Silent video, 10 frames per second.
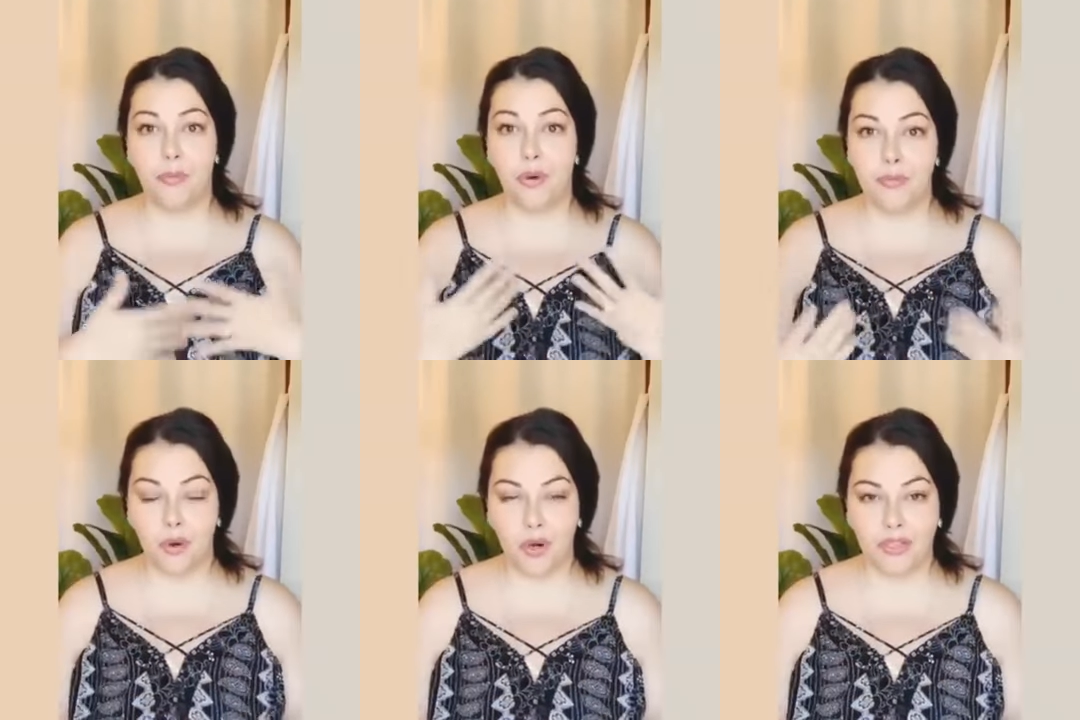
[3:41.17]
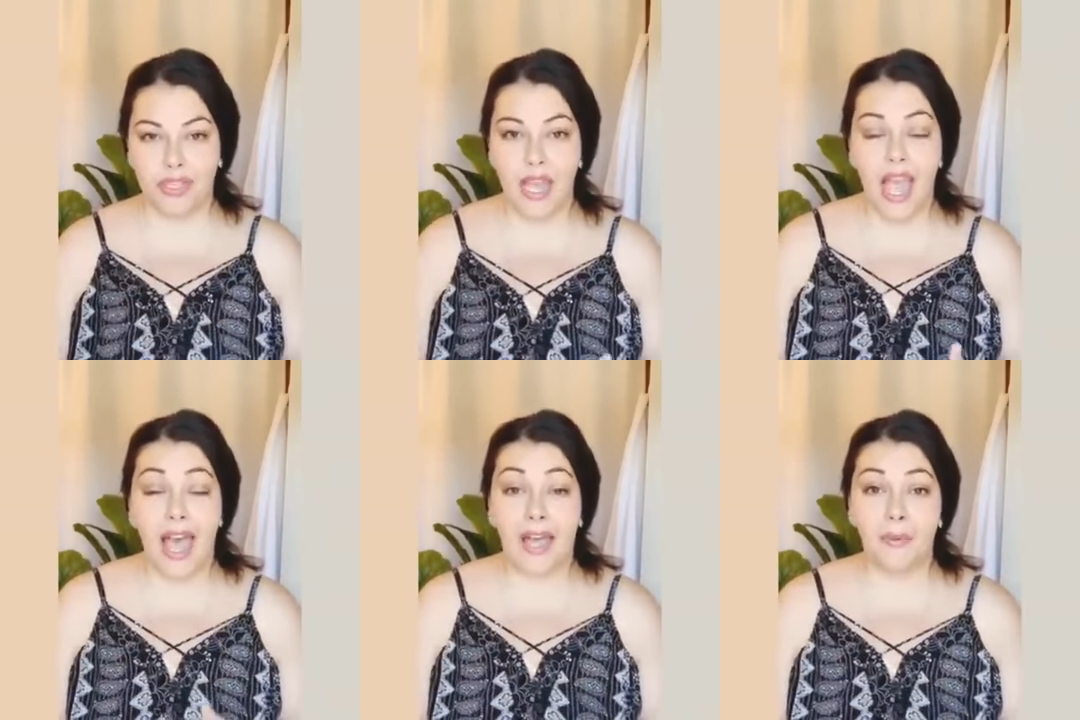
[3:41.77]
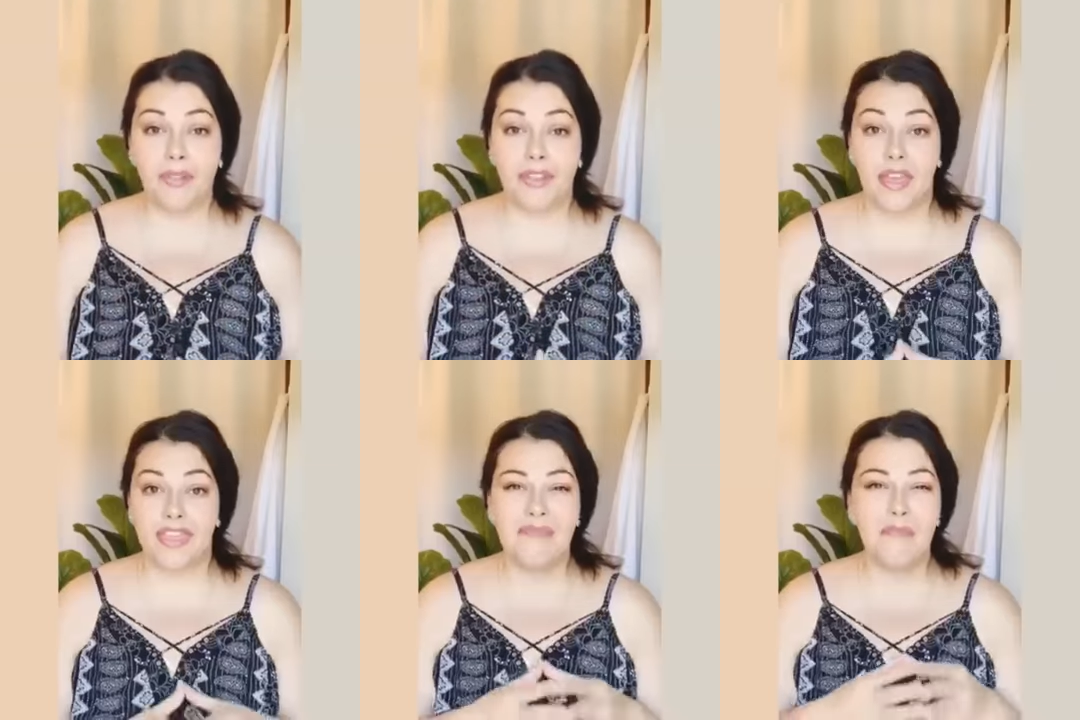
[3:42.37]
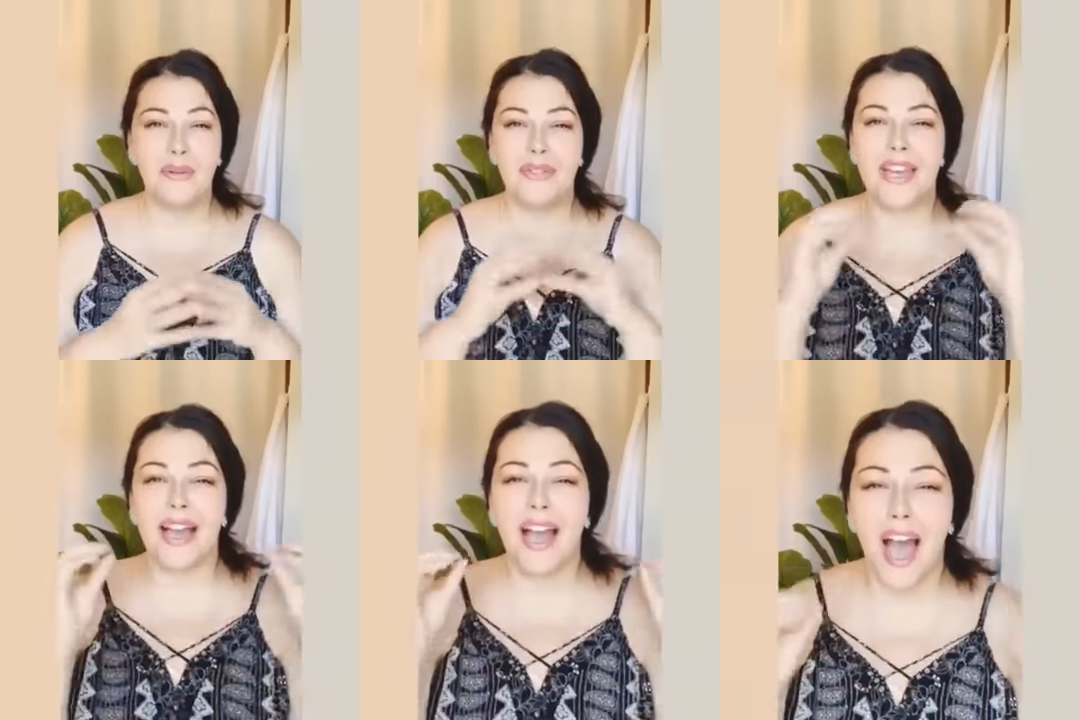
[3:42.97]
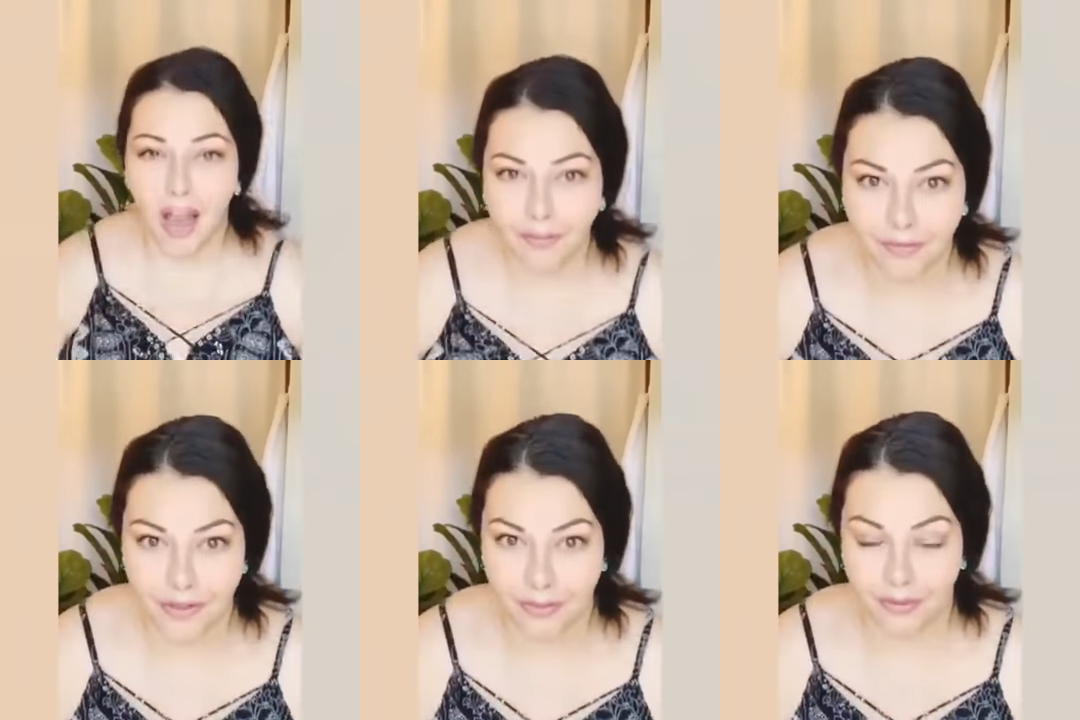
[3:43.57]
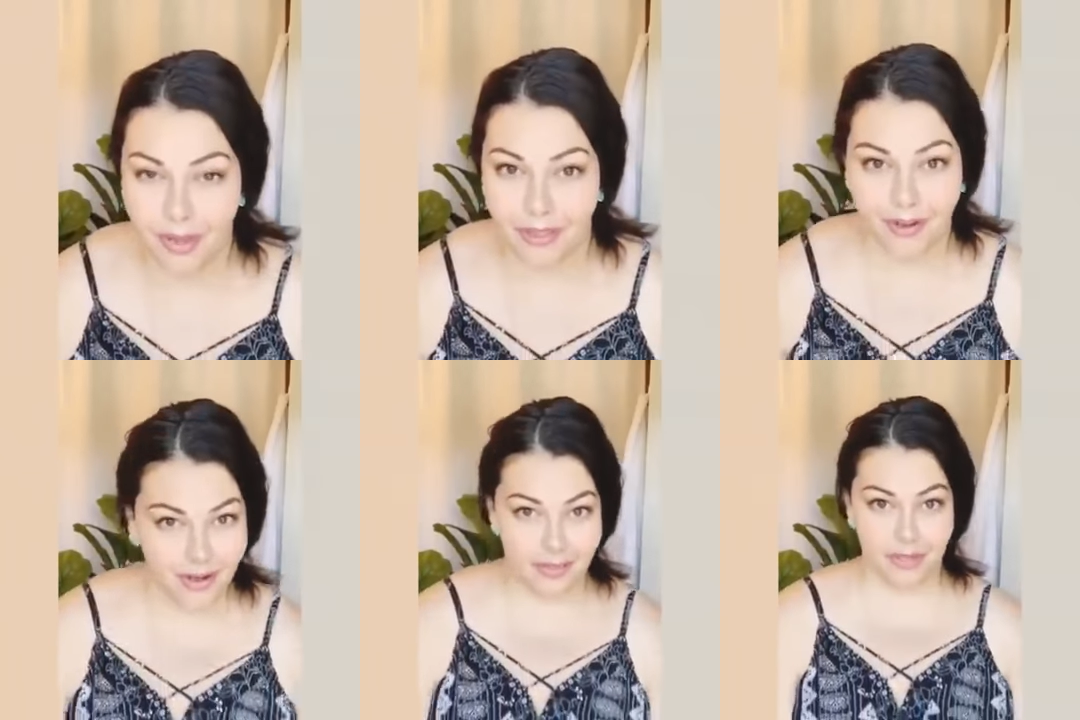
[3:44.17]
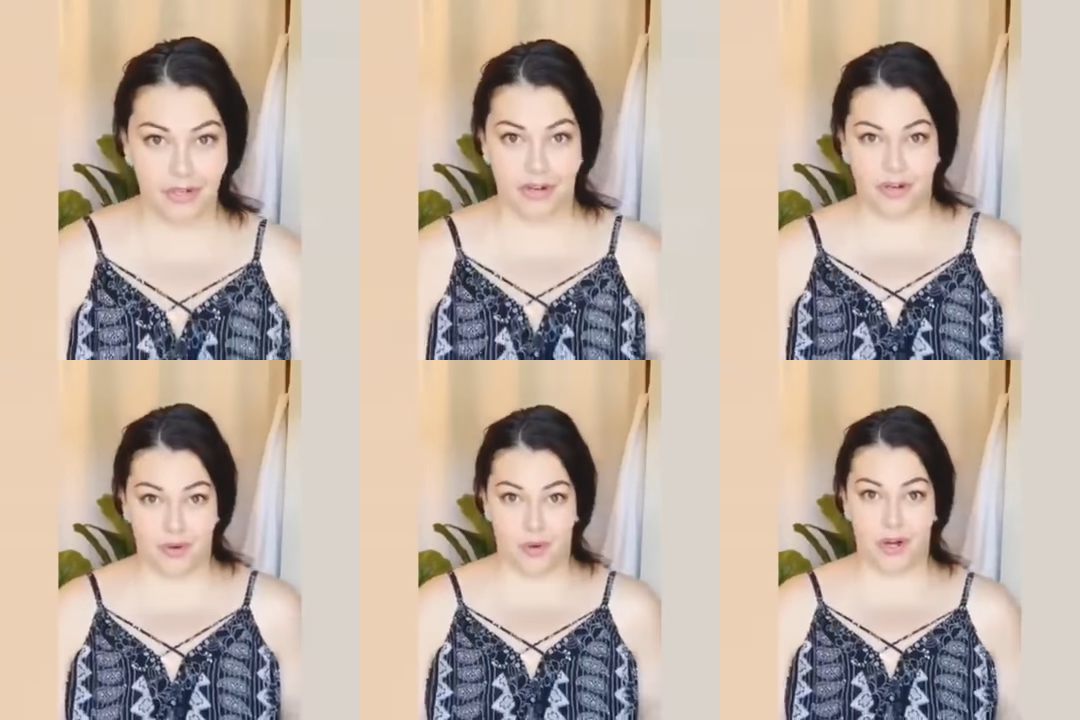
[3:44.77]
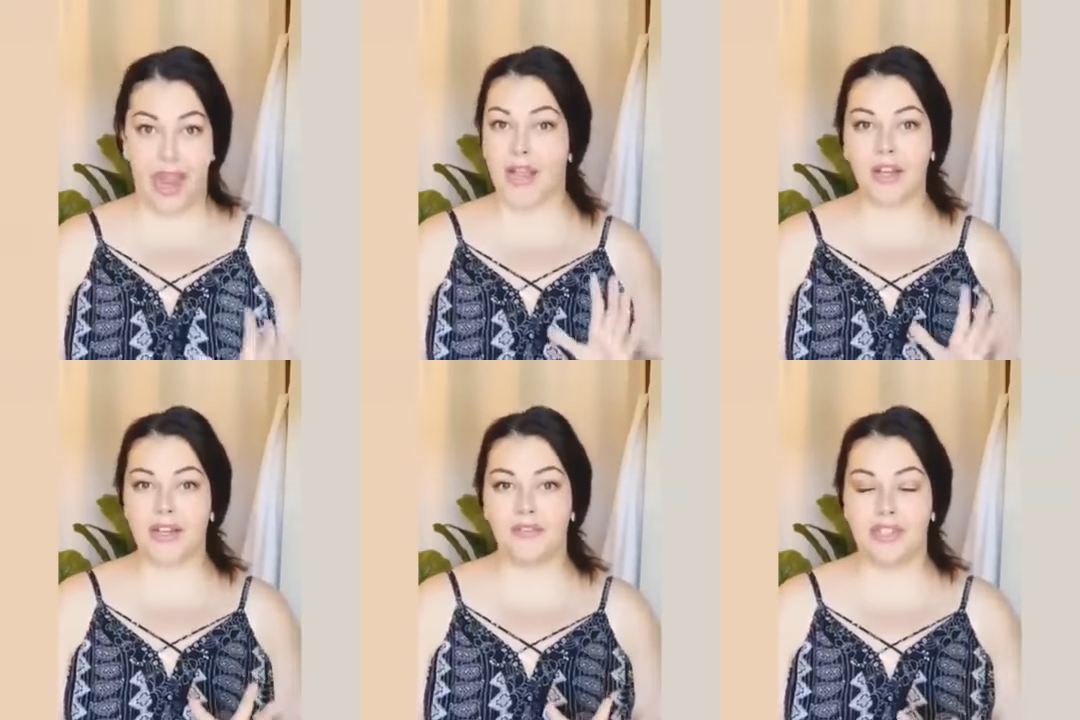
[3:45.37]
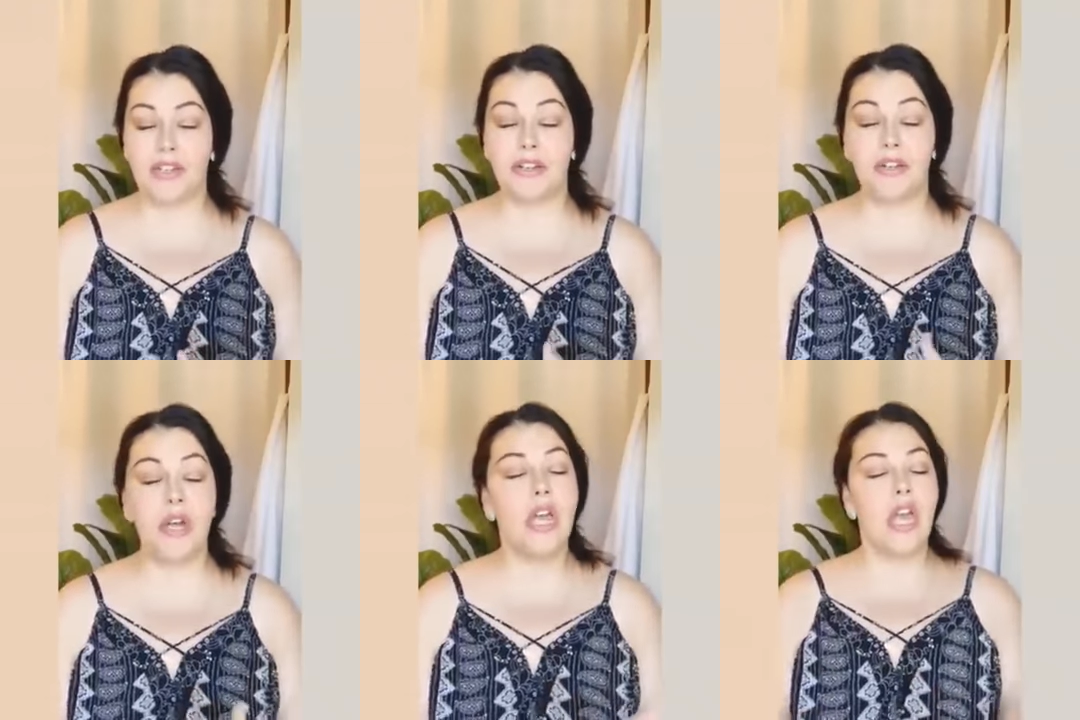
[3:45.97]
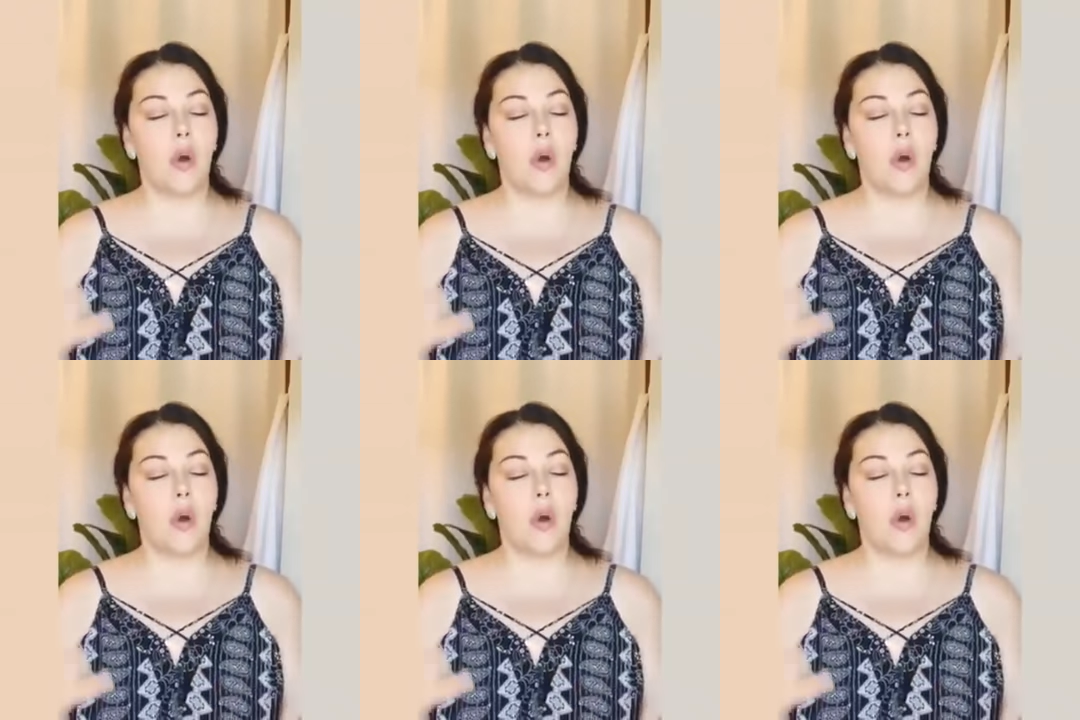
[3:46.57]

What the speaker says: But more importantly, I was the most comfortable mother in the maternity ward. I couldn't even tell you.